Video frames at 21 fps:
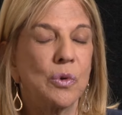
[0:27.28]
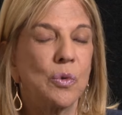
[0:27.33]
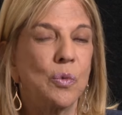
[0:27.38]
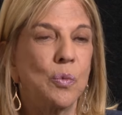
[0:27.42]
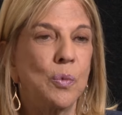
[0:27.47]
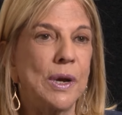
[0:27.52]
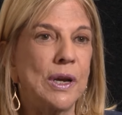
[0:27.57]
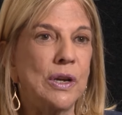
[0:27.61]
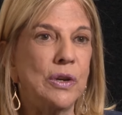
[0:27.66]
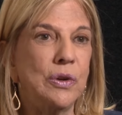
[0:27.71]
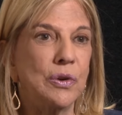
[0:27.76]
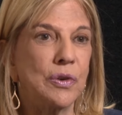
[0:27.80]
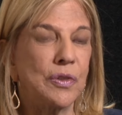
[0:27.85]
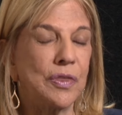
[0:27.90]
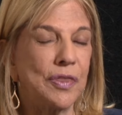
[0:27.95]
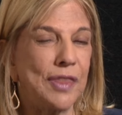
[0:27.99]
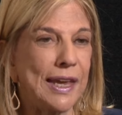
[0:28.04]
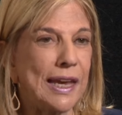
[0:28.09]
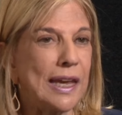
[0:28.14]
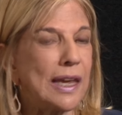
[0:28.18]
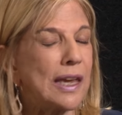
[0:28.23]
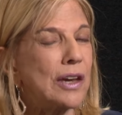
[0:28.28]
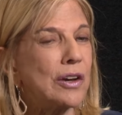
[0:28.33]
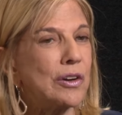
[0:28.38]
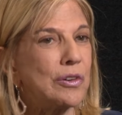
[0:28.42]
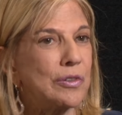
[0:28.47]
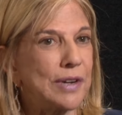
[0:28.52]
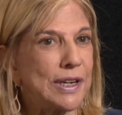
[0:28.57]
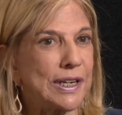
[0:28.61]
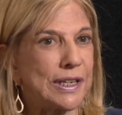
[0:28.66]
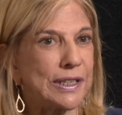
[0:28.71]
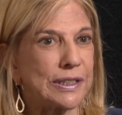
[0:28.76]
When you're thinking
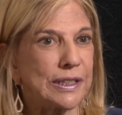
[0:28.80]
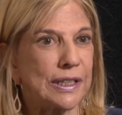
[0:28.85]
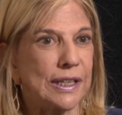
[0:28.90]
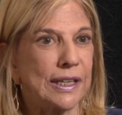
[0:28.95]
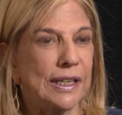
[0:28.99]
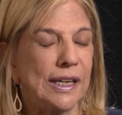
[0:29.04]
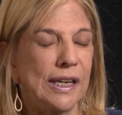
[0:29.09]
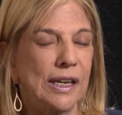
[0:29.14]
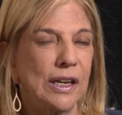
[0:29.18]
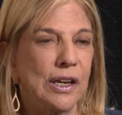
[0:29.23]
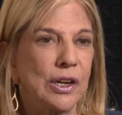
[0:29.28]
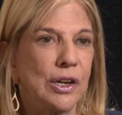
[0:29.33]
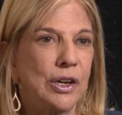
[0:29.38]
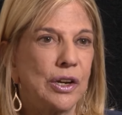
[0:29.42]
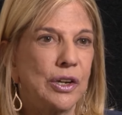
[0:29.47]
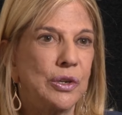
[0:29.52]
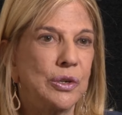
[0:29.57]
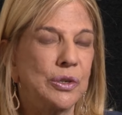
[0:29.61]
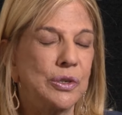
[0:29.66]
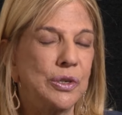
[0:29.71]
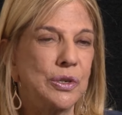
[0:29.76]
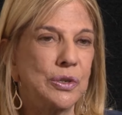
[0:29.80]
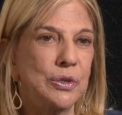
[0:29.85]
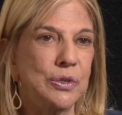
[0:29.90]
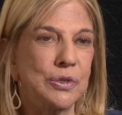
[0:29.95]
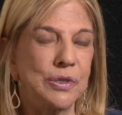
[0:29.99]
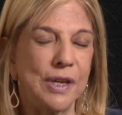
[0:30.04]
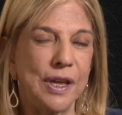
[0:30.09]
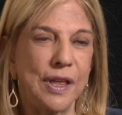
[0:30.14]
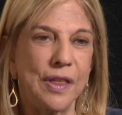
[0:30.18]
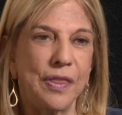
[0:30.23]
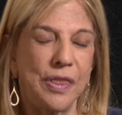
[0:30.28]
critically, you're
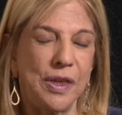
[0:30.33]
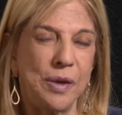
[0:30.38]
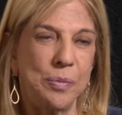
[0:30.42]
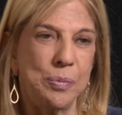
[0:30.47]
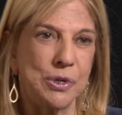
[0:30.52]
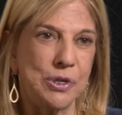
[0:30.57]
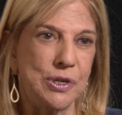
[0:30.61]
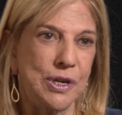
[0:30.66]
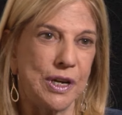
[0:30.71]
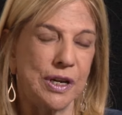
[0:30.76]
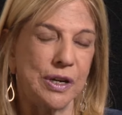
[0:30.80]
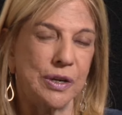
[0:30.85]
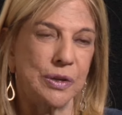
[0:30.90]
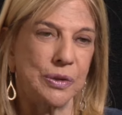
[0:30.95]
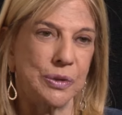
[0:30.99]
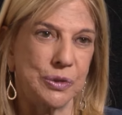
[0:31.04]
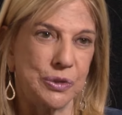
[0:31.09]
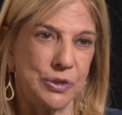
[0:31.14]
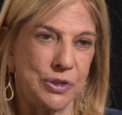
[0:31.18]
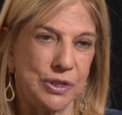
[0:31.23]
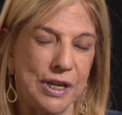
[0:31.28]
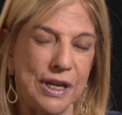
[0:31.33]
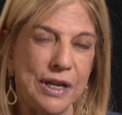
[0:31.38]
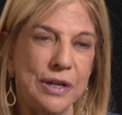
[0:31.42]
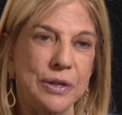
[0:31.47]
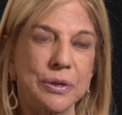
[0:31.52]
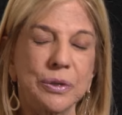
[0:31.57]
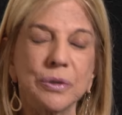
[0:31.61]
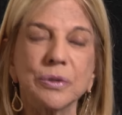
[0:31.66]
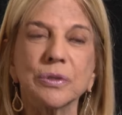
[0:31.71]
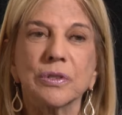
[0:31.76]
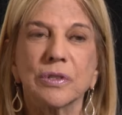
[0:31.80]
using the particular
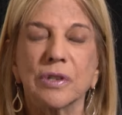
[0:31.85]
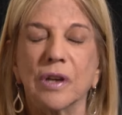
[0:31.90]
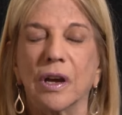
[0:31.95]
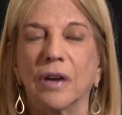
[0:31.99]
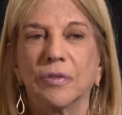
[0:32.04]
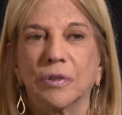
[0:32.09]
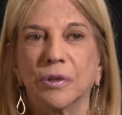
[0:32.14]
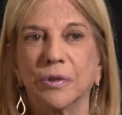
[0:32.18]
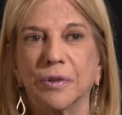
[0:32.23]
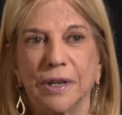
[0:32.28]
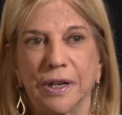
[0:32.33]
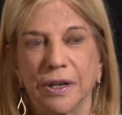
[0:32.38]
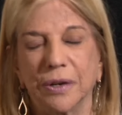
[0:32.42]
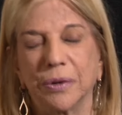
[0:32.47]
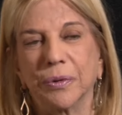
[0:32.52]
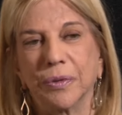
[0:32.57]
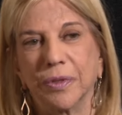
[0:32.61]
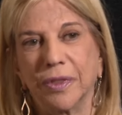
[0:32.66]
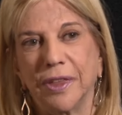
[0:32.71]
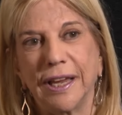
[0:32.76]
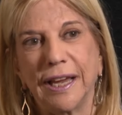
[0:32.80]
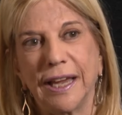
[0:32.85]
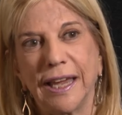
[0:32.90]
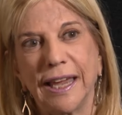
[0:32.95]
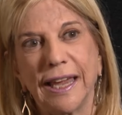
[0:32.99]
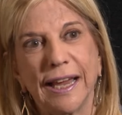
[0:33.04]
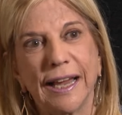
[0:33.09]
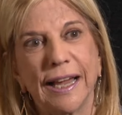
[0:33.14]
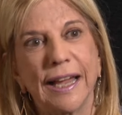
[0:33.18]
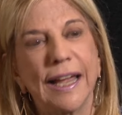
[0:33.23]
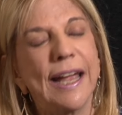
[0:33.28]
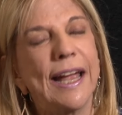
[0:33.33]
skills of critical
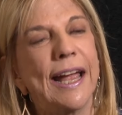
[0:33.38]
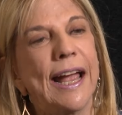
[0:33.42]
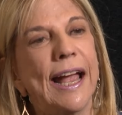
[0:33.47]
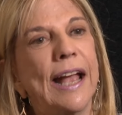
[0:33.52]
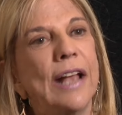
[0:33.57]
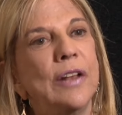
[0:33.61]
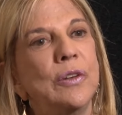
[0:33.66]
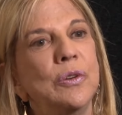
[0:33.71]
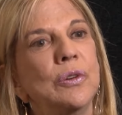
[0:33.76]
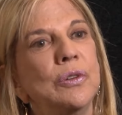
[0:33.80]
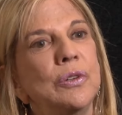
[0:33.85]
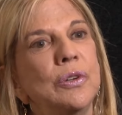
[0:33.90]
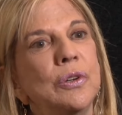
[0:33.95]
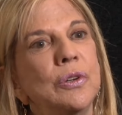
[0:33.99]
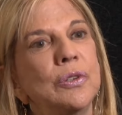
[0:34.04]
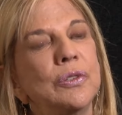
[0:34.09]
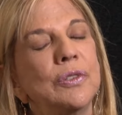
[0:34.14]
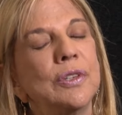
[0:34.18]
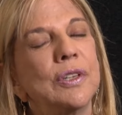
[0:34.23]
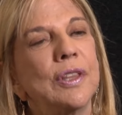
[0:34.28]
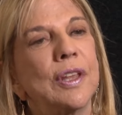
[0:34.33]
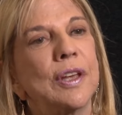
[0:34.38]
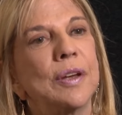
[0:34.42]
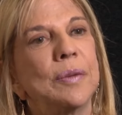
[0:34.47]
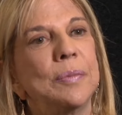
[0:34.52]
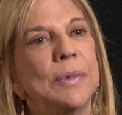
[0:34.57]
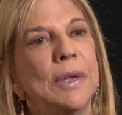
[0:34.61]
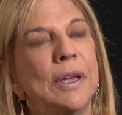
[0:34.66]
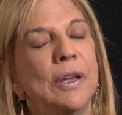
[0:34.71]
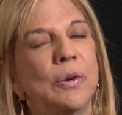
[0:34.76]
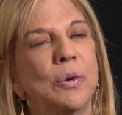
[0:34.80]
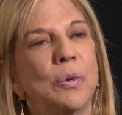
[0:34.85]
thinking, and you're using them
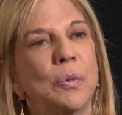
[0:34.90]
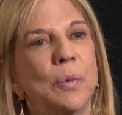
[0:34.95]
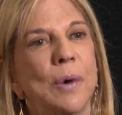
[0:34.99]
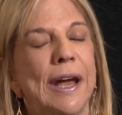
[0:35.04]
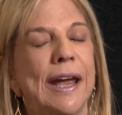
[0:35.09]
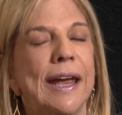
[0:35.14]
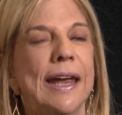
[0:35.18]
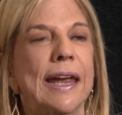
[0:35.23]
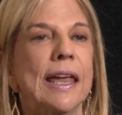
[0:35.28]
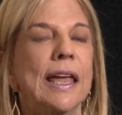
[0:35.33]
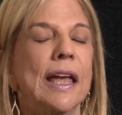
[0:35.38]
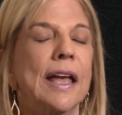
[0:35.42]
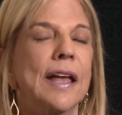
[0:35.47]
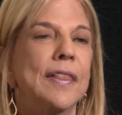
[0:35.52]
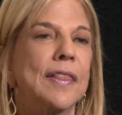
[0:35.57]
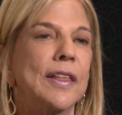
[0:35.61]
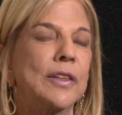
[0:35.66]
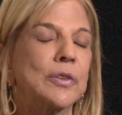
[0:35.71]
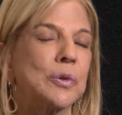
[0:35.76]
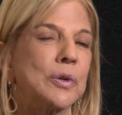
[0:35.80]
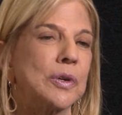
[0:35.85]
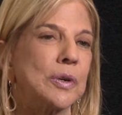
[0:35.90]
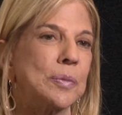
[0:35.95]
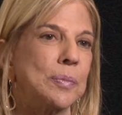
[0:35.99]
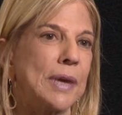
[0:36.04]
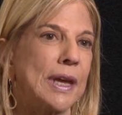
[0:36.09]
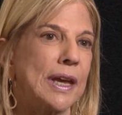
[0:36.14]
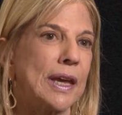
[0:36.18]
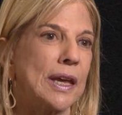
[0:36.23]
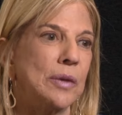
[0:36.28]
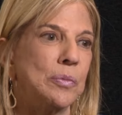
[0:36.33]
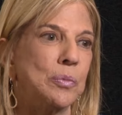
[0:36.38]
in a way that's going to
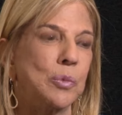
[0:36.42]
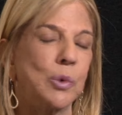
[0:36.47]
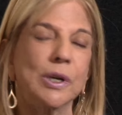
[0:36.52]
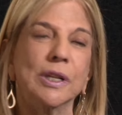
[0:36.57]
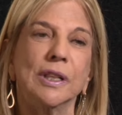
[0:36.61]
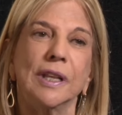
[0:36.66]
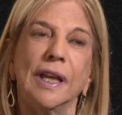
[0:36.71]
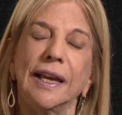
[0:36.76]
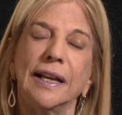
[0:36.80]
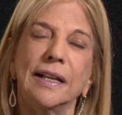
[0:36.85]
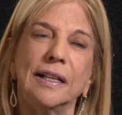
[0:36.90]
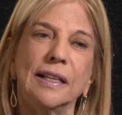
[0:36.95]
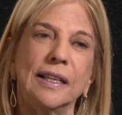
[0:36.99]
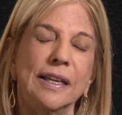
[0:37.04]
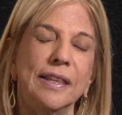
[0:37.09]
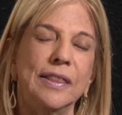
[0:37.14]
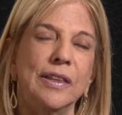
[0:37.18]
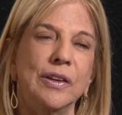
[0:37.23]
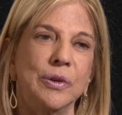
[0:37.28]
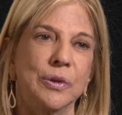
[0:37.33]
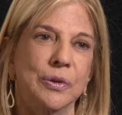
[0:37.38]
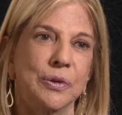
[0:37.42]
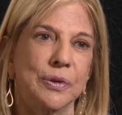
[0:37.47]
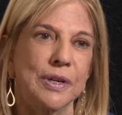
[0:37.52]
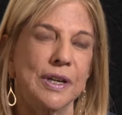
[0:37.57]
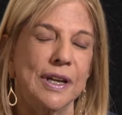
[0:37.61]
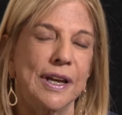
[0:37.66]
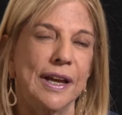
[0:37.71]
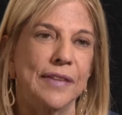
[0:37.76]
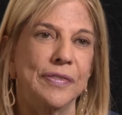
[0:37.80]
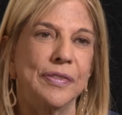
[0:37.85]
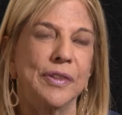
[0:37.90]
make it more likely that you're going
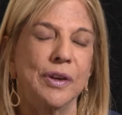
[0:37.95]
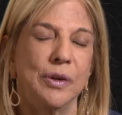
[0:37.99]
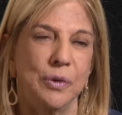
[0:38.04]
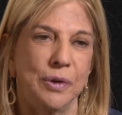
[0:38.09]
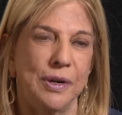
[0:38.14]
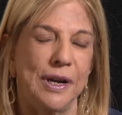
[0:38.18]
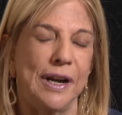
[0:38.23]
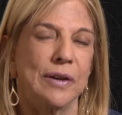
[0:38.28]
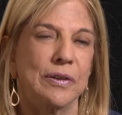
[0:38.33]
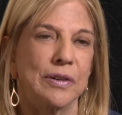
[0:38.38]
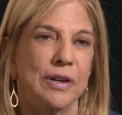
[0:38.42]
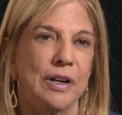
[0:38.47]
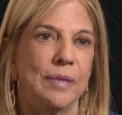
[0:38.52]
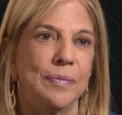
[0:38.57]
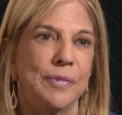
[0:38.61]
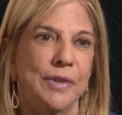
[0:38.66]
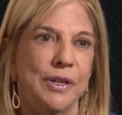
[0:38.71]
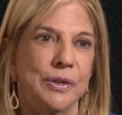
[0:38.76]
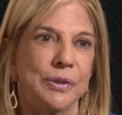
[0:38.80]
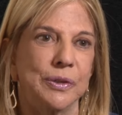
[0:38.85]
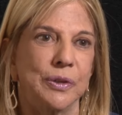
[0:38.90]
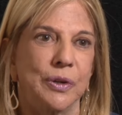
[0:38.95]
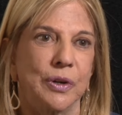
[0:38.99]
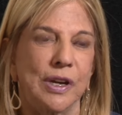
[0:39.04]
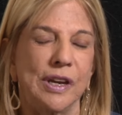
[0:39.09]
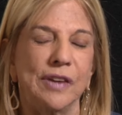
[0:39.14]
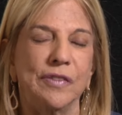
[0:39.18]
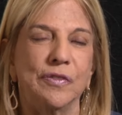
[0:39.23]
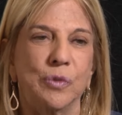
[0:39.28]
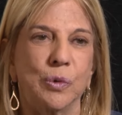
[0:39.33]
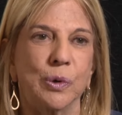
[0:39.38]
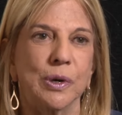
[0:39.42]
to get the good outcome that you're
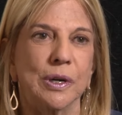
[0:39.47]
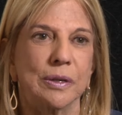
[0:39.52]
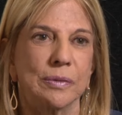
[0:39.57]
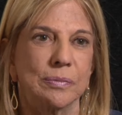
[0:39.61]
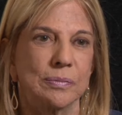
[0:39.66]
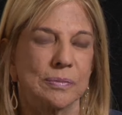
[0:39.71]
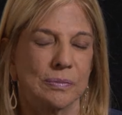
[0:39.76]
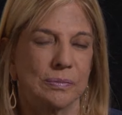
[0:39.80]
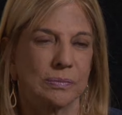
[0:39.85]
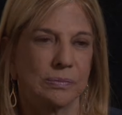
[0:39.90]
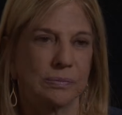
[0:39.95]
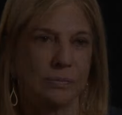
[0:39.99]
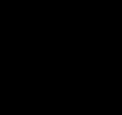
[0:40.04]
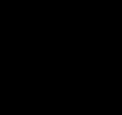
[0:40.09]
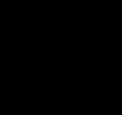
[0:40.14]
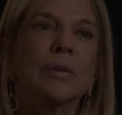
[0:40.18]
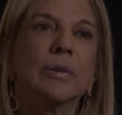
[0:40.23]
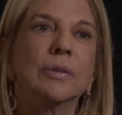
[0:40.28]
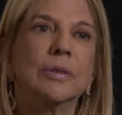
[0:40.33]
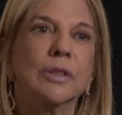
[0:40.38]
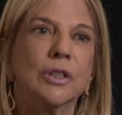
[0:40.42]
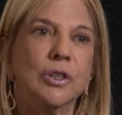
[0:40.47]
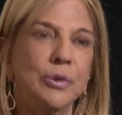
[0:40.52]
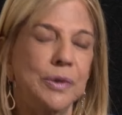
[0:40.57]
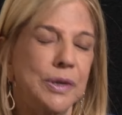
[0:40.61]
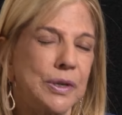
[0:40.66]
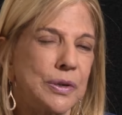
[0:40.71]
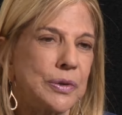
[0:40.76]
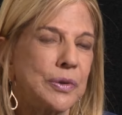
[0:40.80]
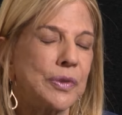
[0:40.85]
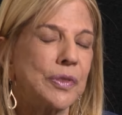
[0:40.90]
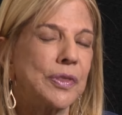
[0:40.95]
looking for.
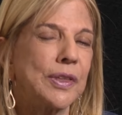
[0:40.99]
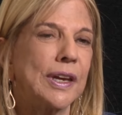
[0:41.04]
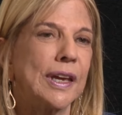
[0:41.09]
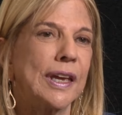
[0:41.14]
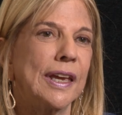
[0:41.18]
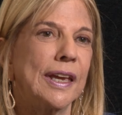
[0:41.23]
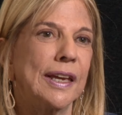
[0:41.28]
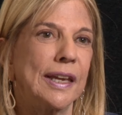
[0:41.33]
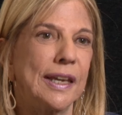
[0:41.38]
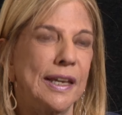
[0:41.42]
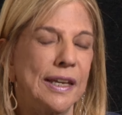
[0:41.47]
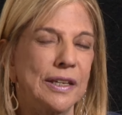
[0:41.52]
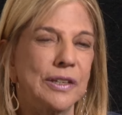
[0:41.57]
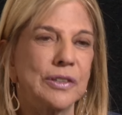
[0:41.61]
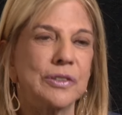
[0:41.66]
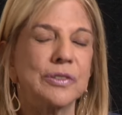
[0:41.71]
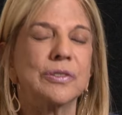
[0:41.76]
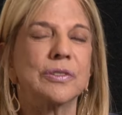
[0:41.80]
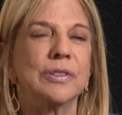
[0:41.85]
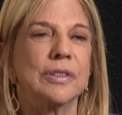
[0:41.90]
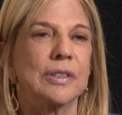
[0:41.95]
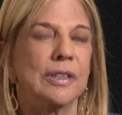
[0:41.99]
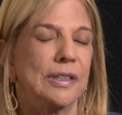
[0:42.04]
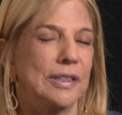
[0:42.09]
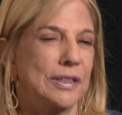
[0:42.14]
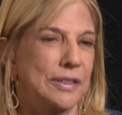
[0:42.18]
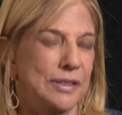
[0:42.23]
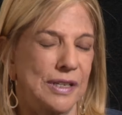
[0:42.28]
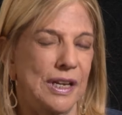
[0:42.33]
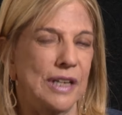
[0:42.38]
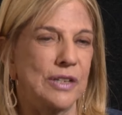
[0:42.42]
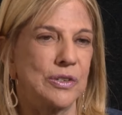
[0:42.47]
Critical thinking is
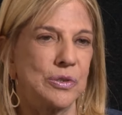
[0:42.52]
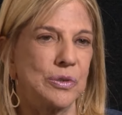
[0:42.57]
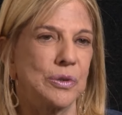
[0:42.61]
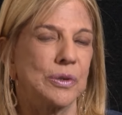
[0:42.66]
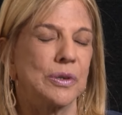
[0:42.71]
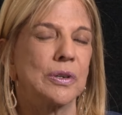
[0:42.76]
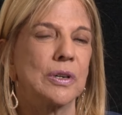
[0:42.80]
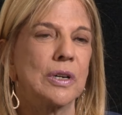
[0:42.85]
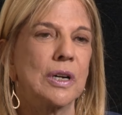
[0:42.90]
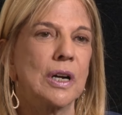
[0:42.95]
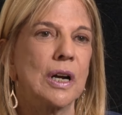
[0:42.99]
essential.